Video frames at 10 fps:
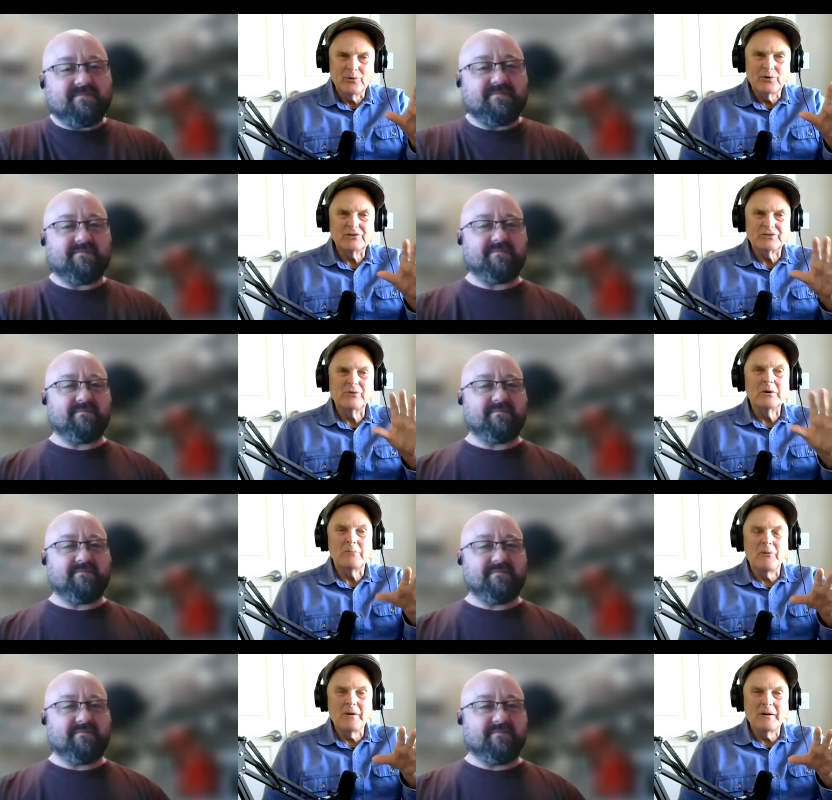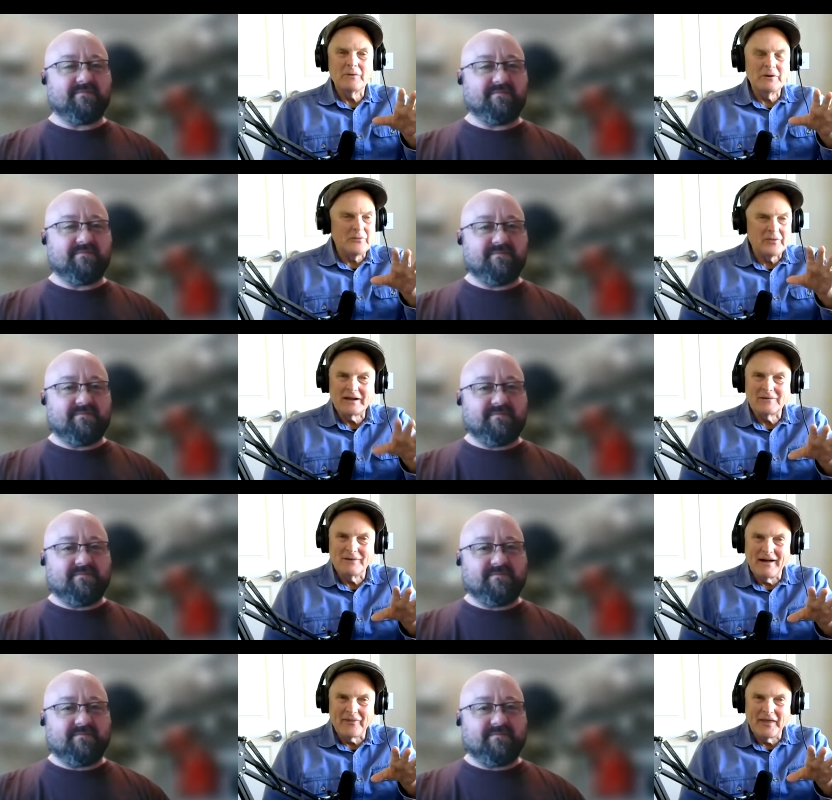Speaker 1: was so important. We don't think
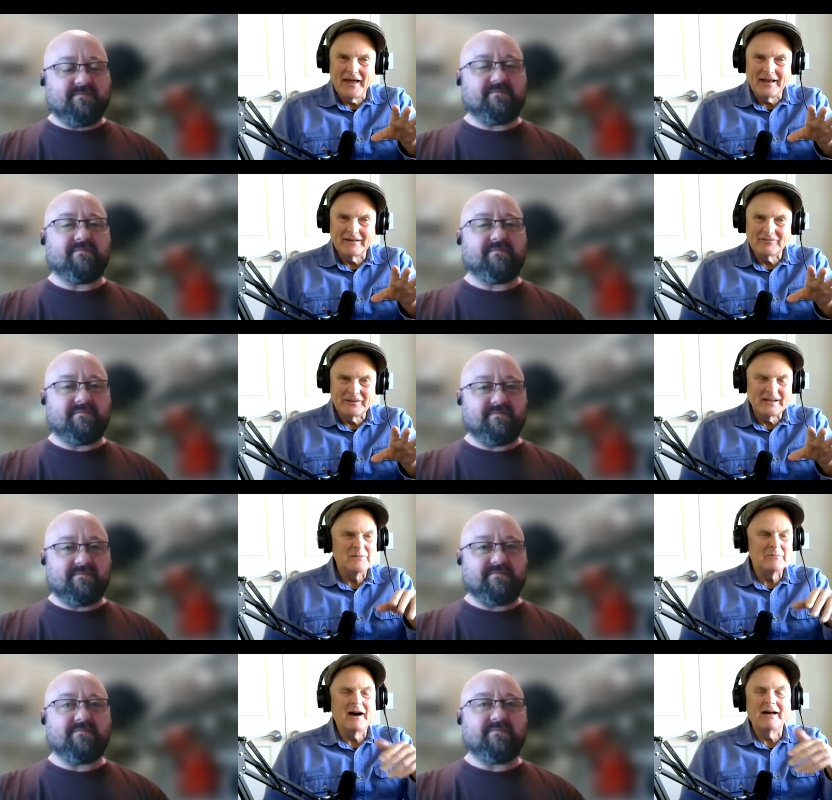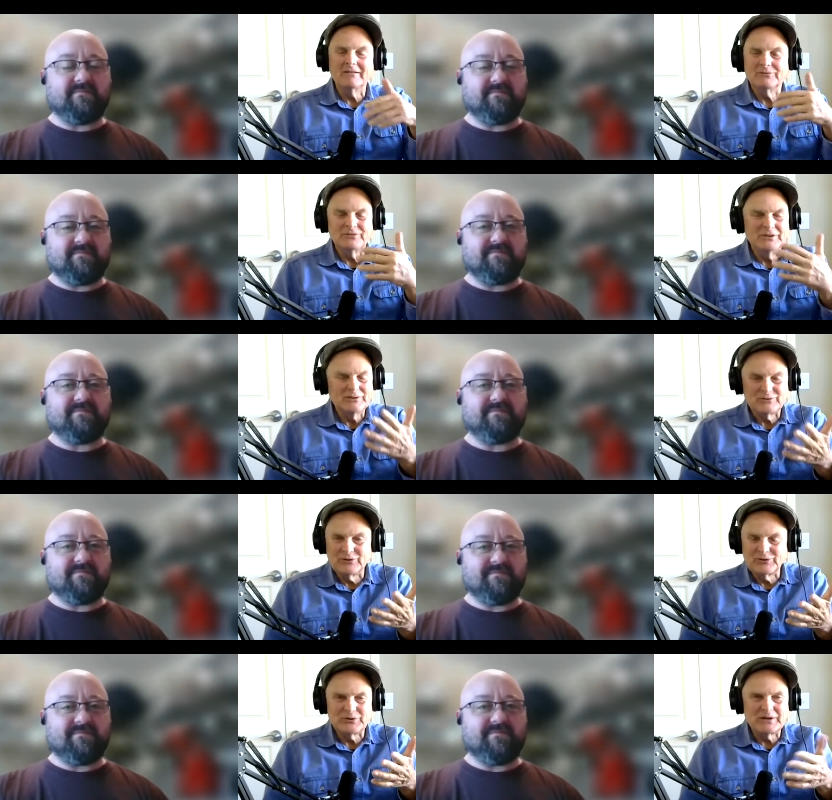about that. We think about, you know,
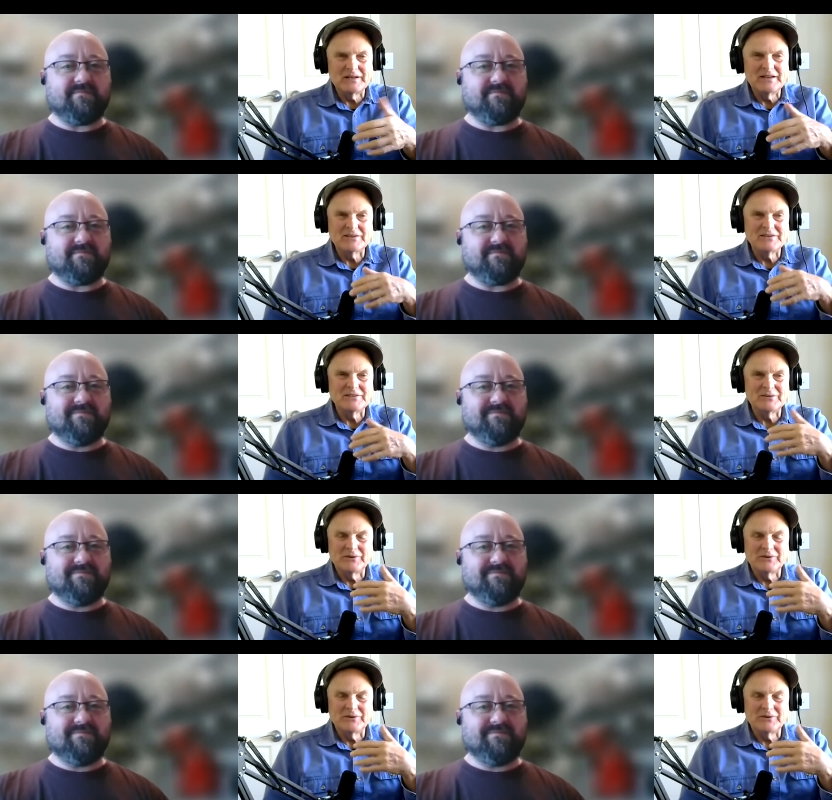social conditions